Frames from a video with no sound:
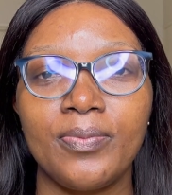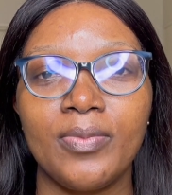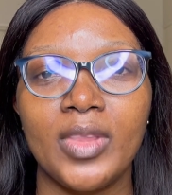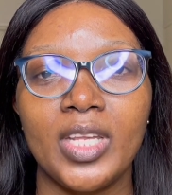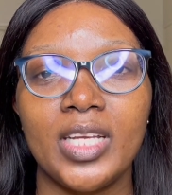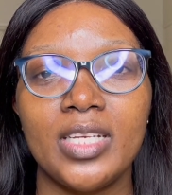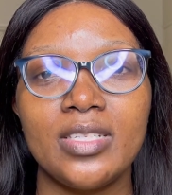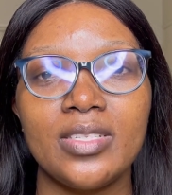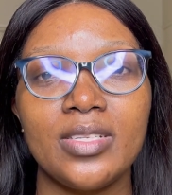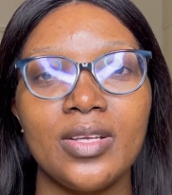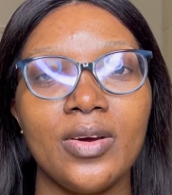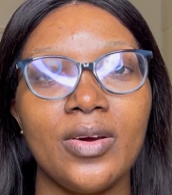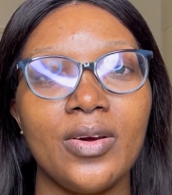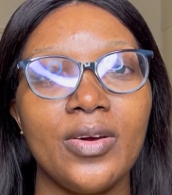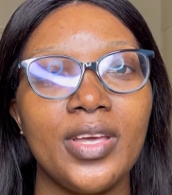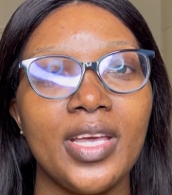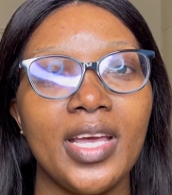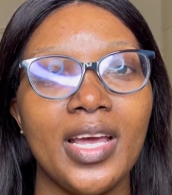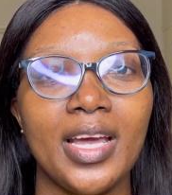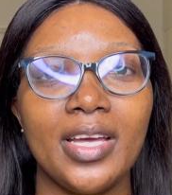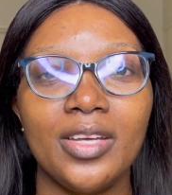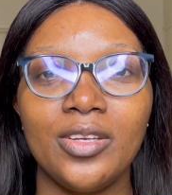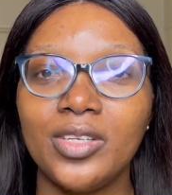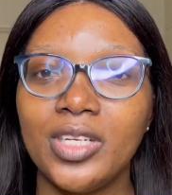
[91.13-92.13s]
So
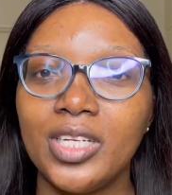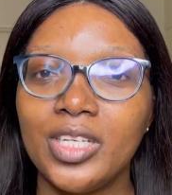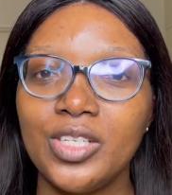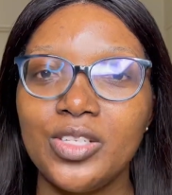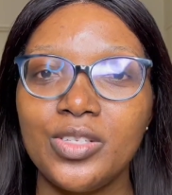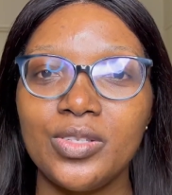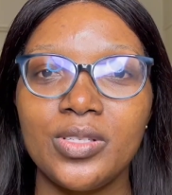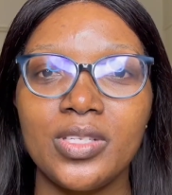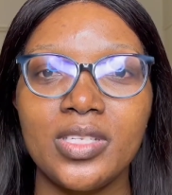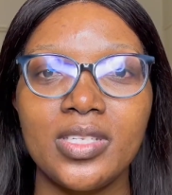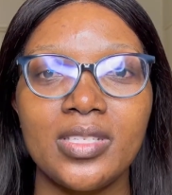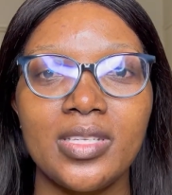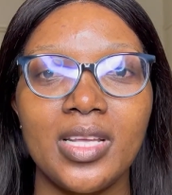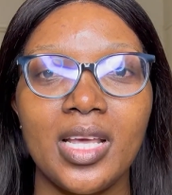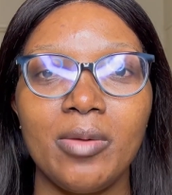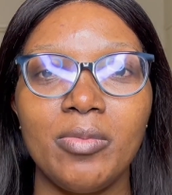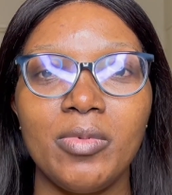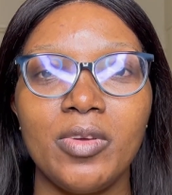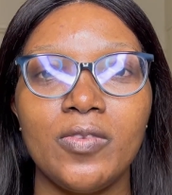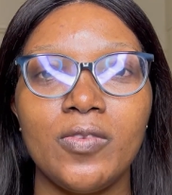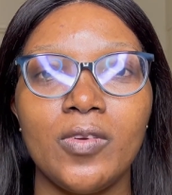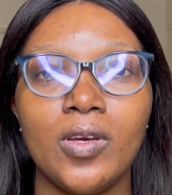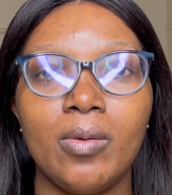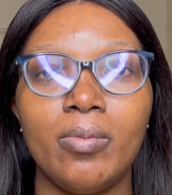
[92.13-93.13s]
yeah, you can do the same
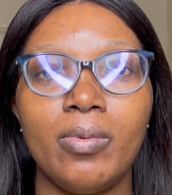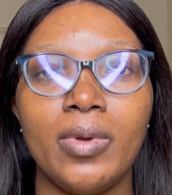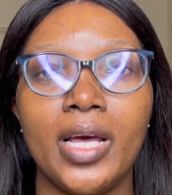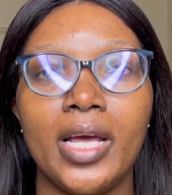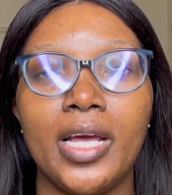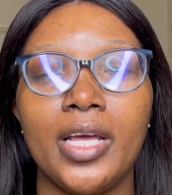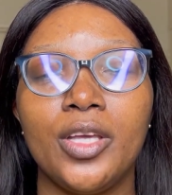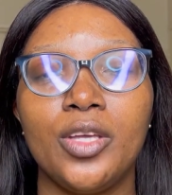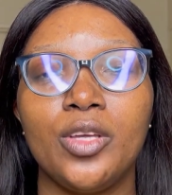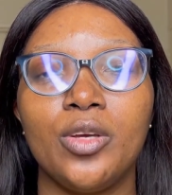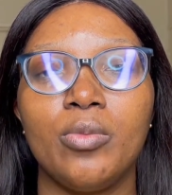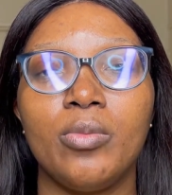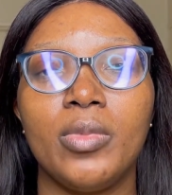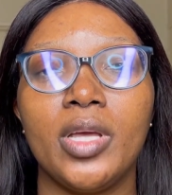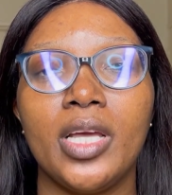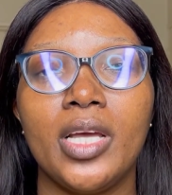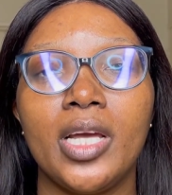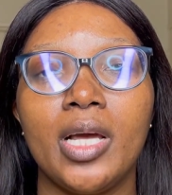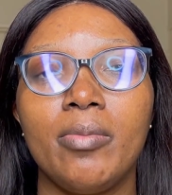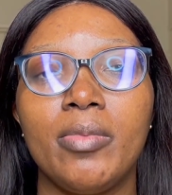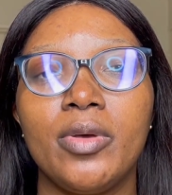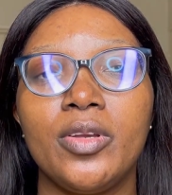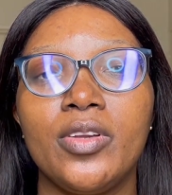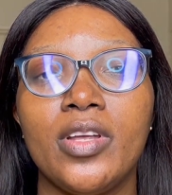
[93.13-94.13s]
if you're applying your
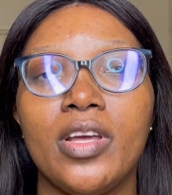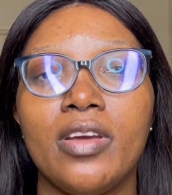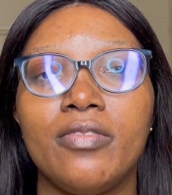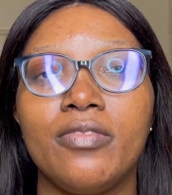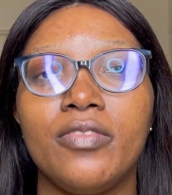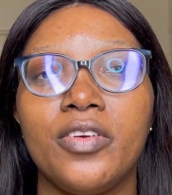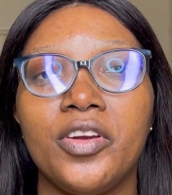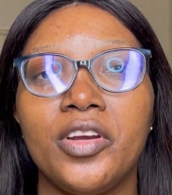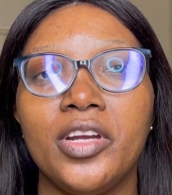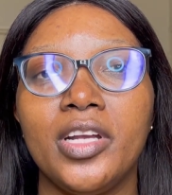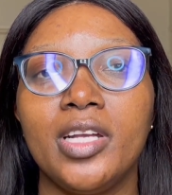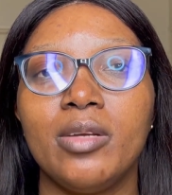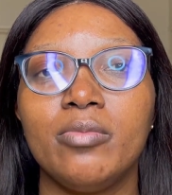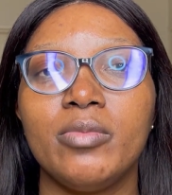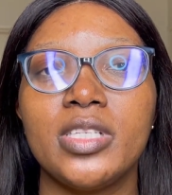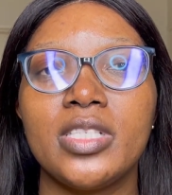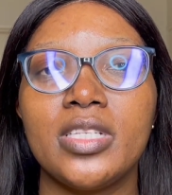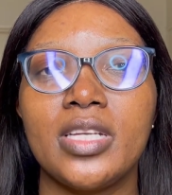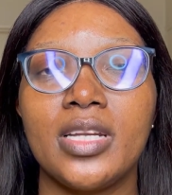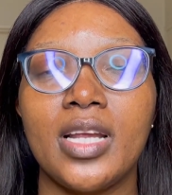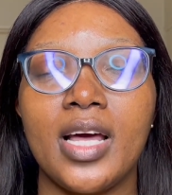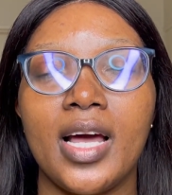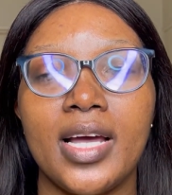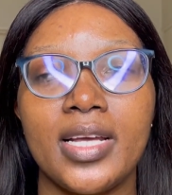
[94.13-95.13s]
makeup and you have very
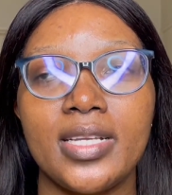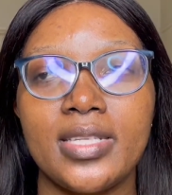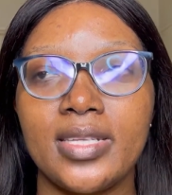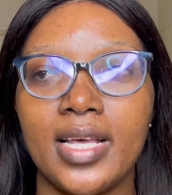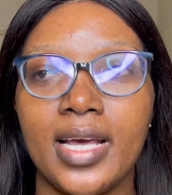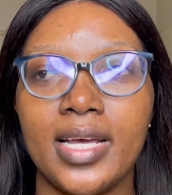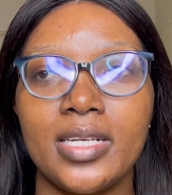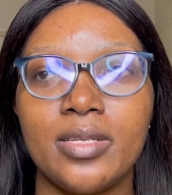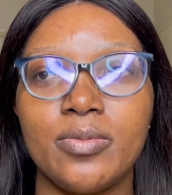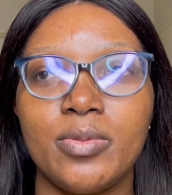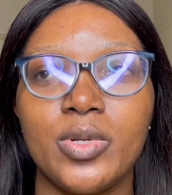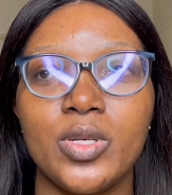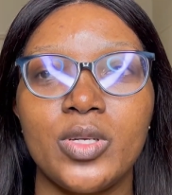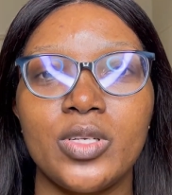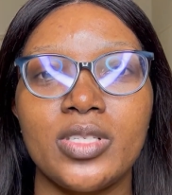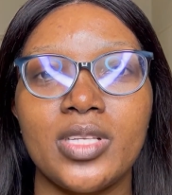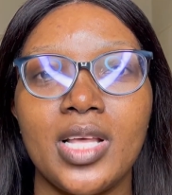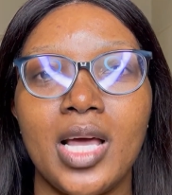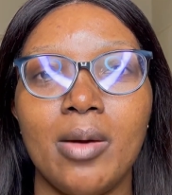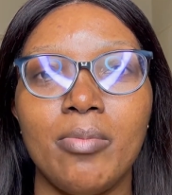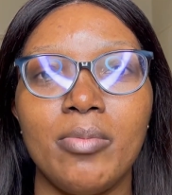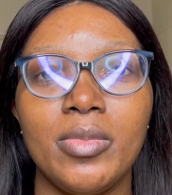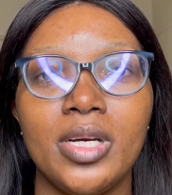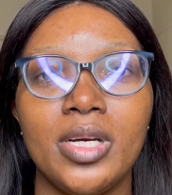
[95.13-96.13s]
limited eyesight, because I